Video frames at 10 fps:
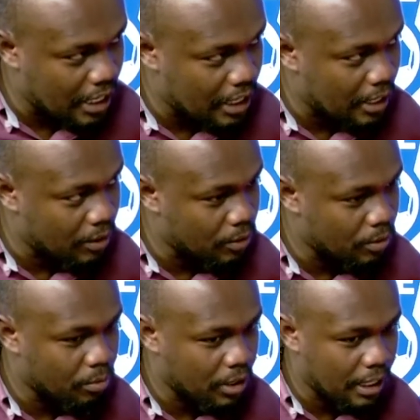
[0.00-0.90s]
earlier.
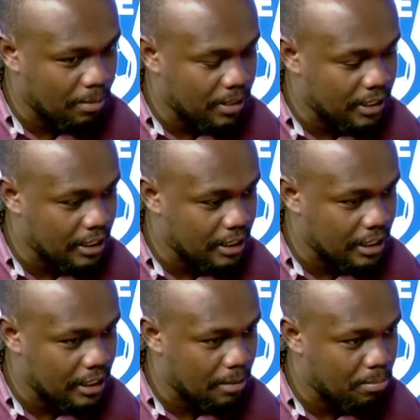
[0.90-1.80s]
You, club
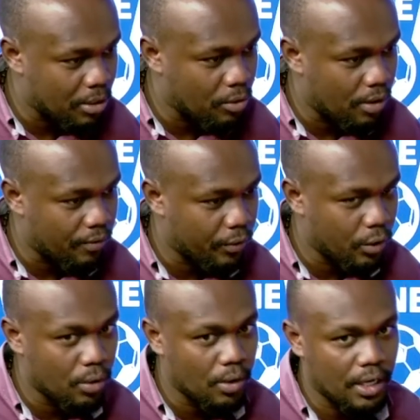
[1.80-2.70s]
licensing is a big one
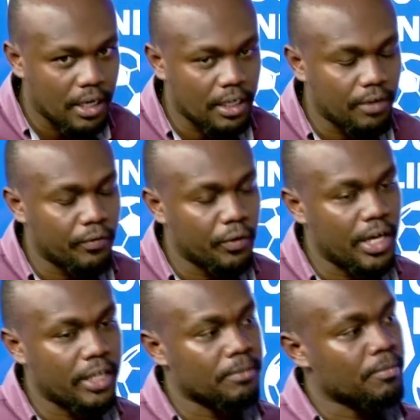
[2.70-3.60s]
for you, and I'll give you
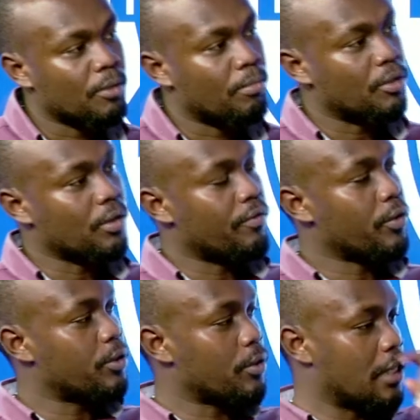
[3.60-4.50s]
that. But you have
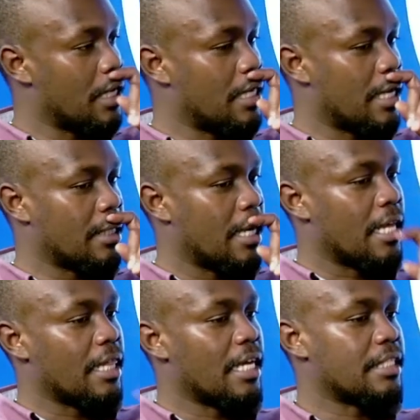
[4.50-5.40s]
also said that
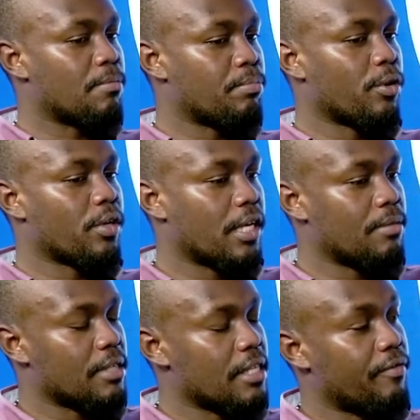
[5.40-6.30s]
there are some
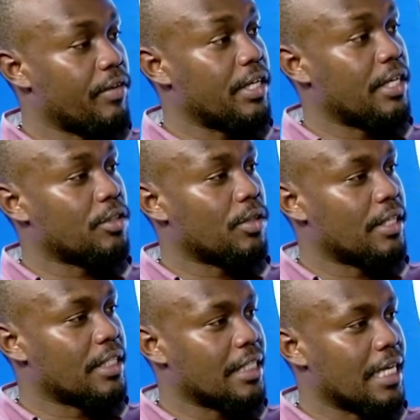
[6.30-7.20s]
programs that the federation
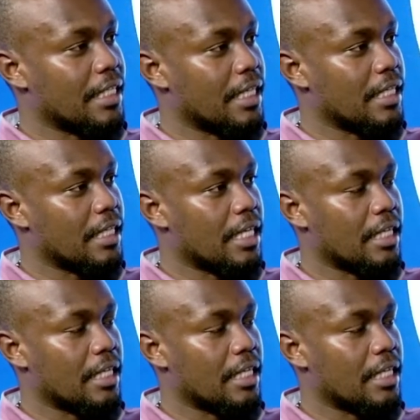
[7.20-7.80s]
has started